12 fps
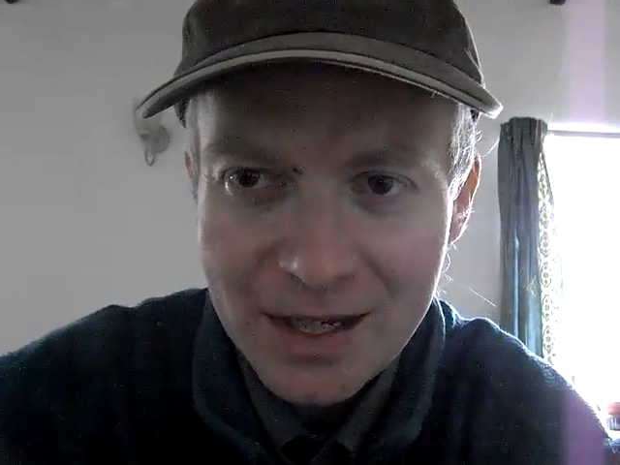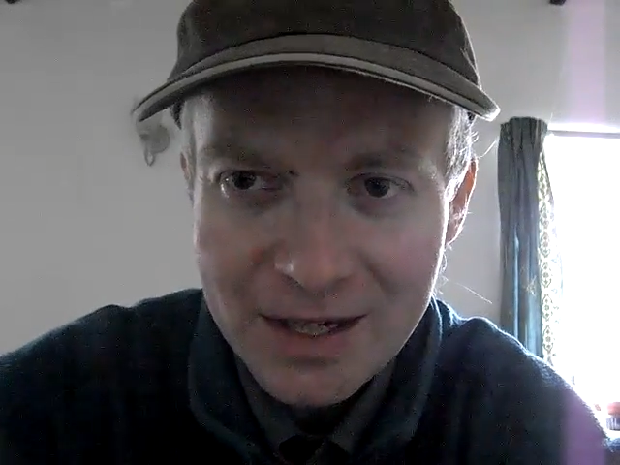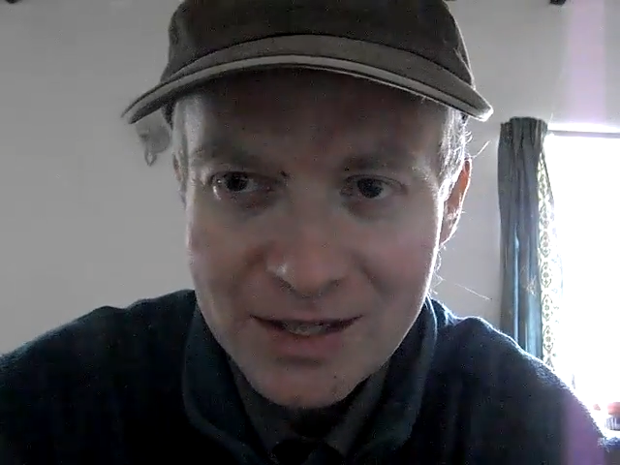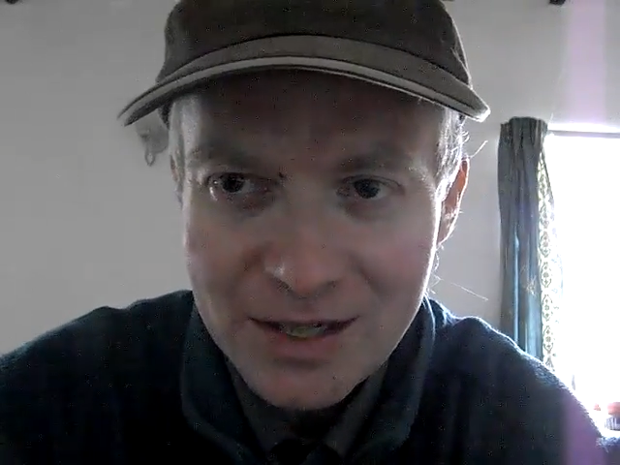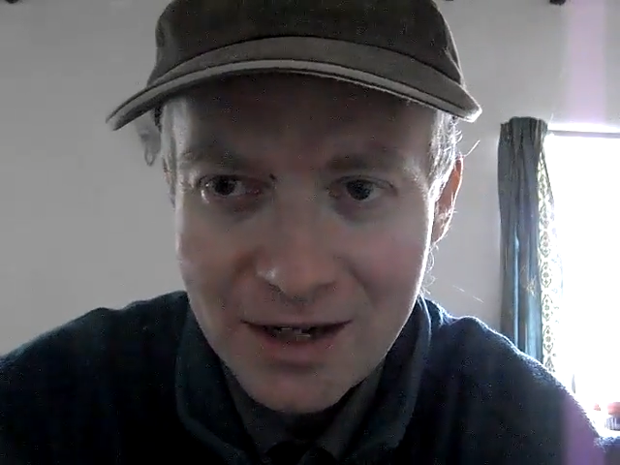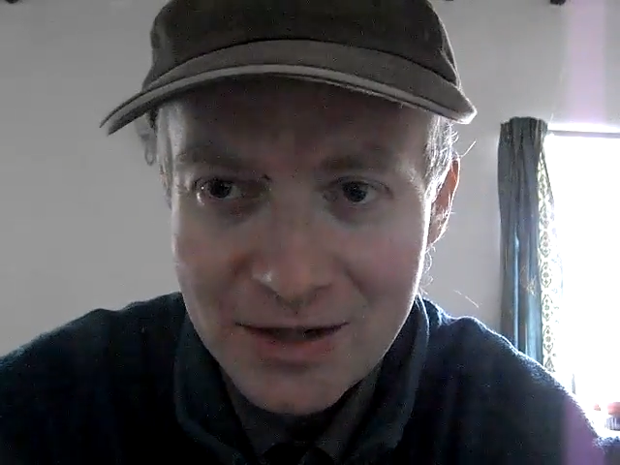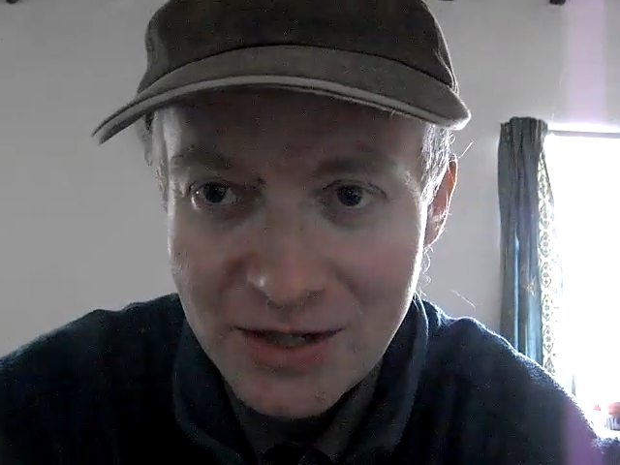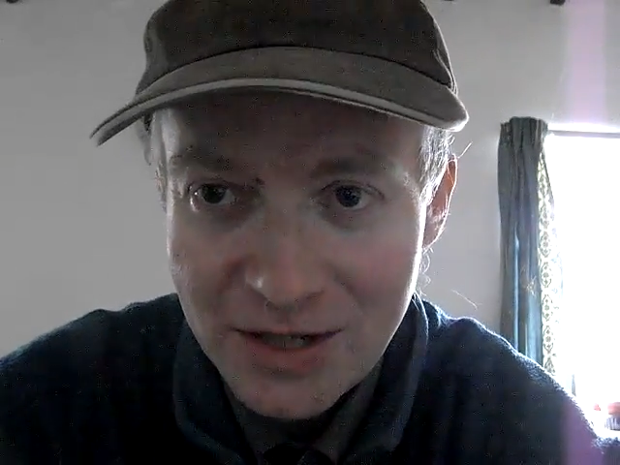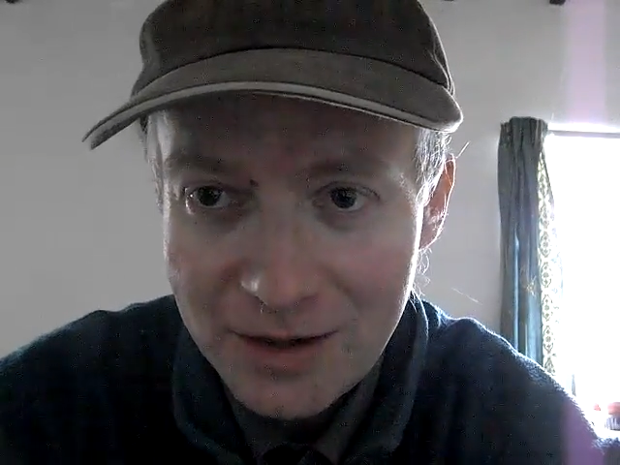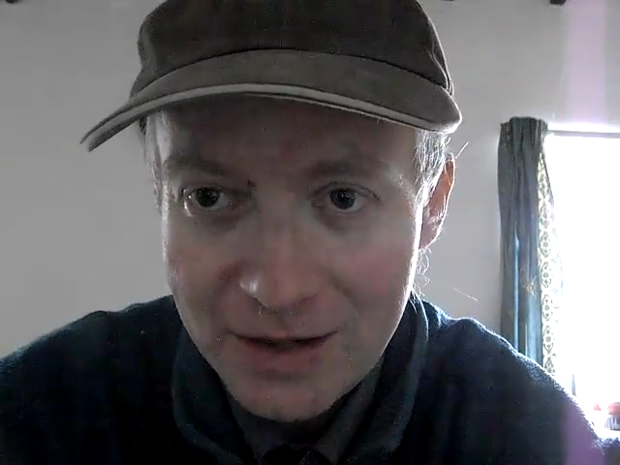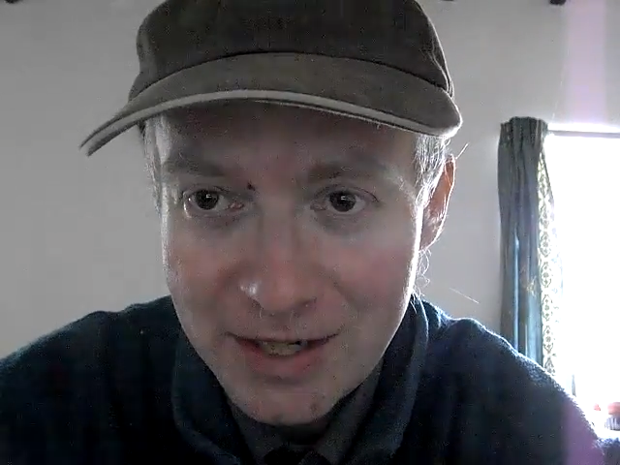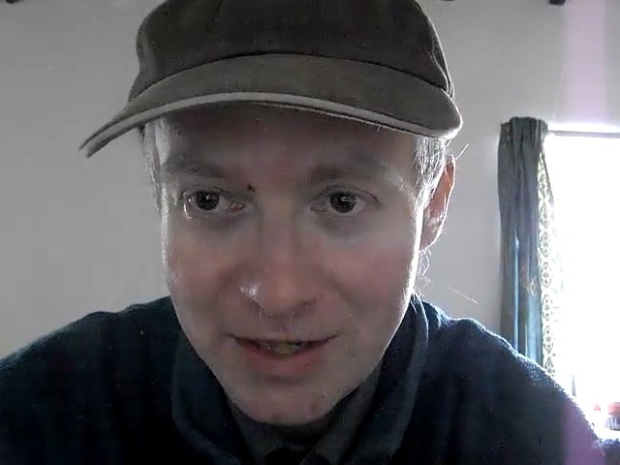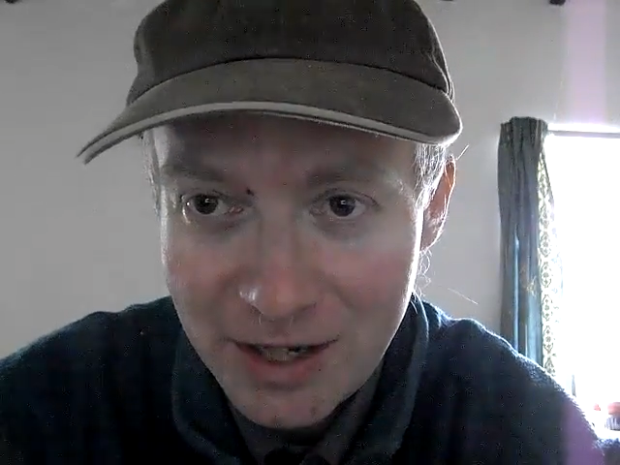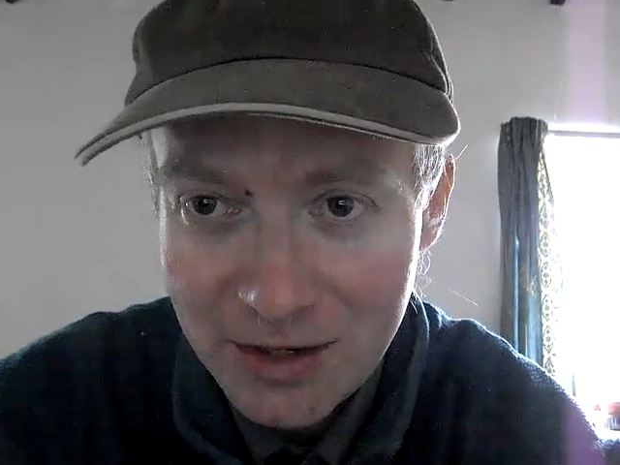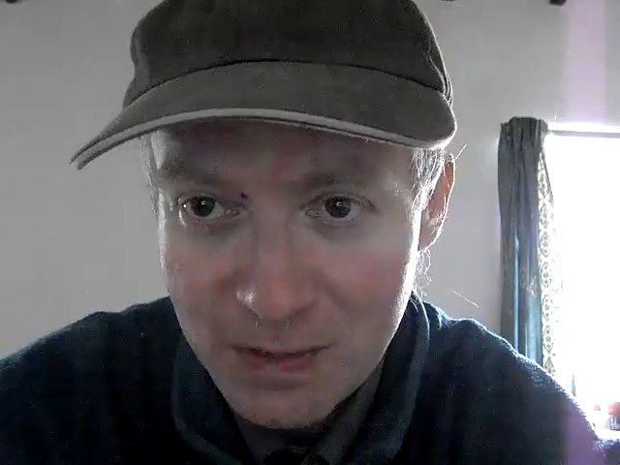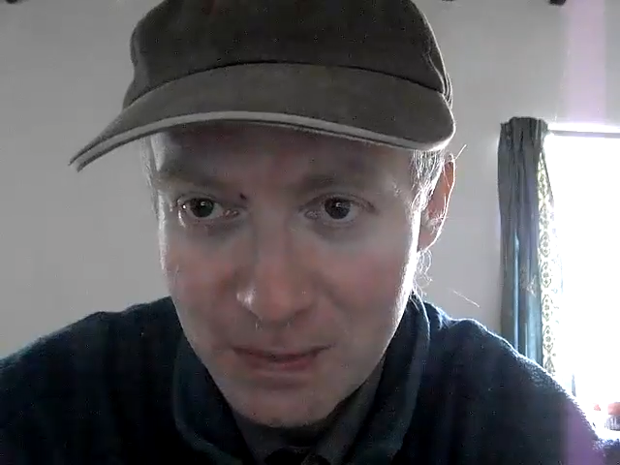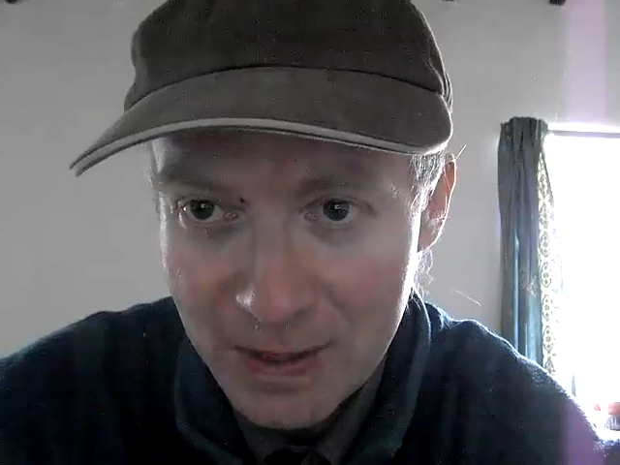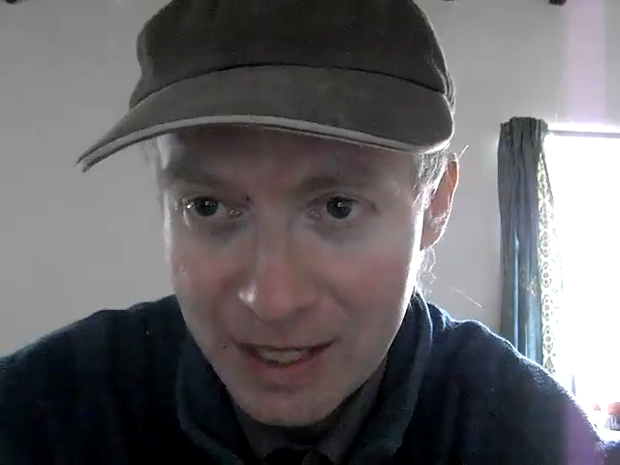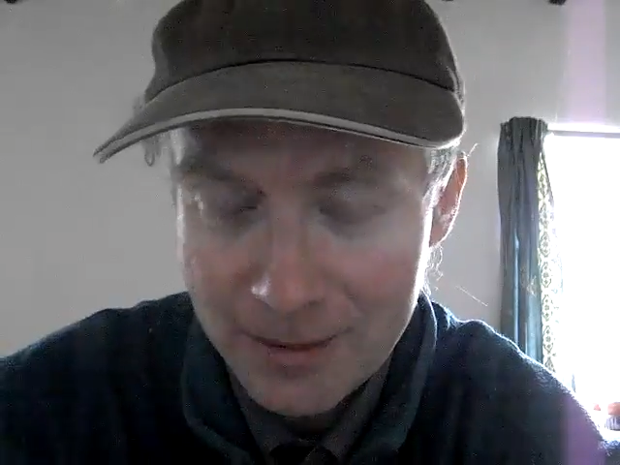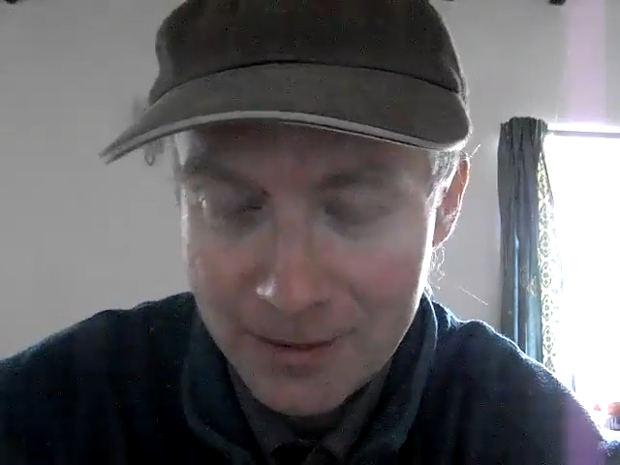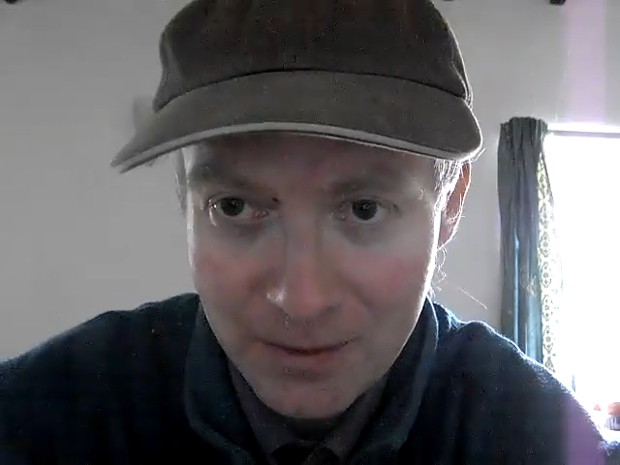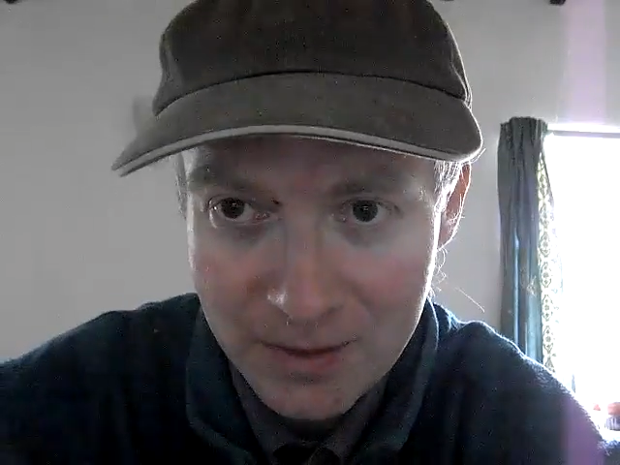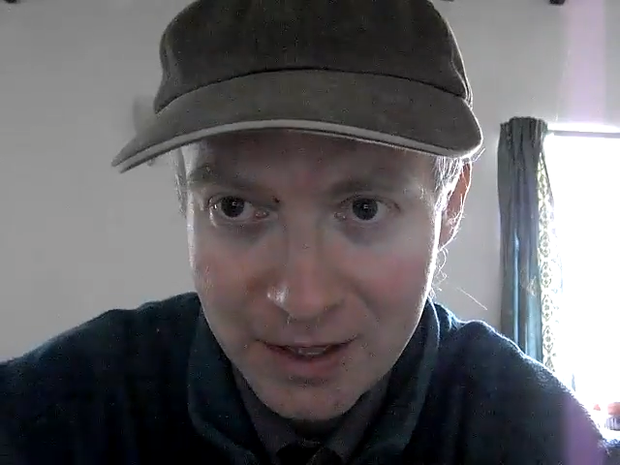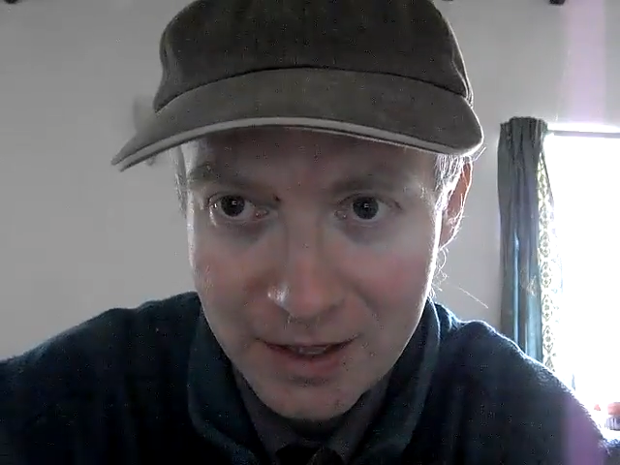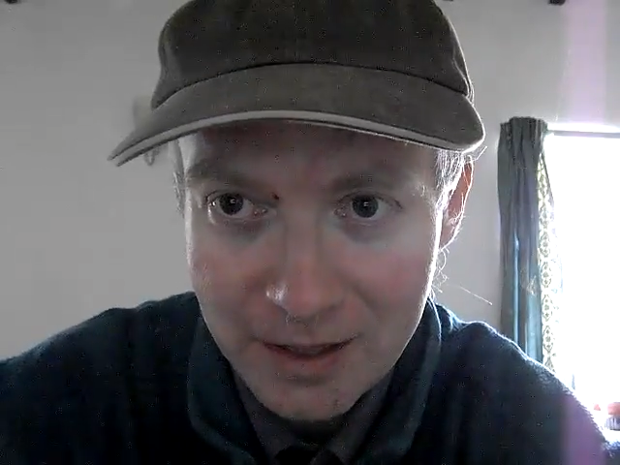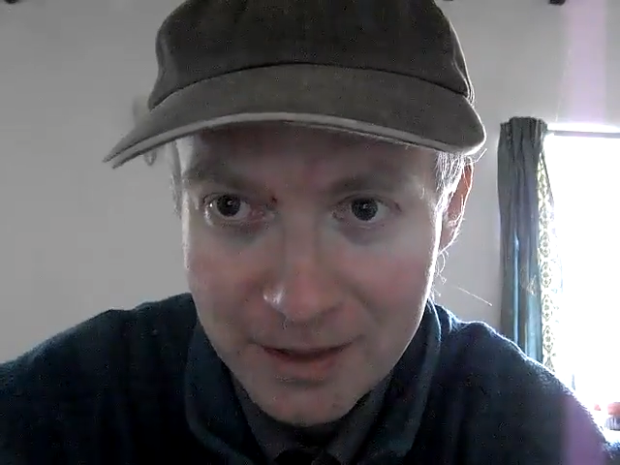So there's those people that